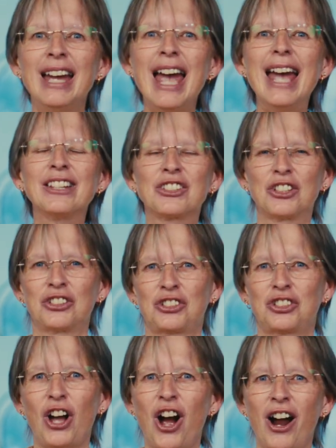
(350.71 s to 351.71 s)
as the
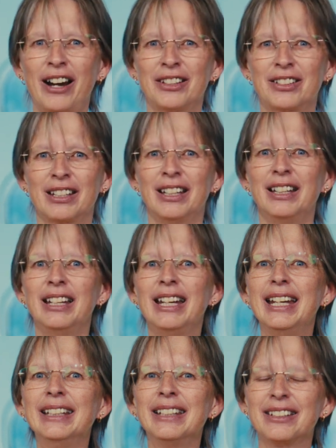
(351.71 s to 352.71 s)
stars
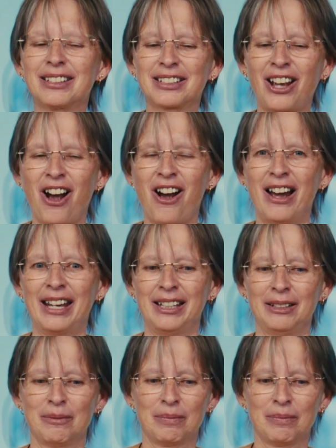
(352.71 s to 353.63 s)
in the sky.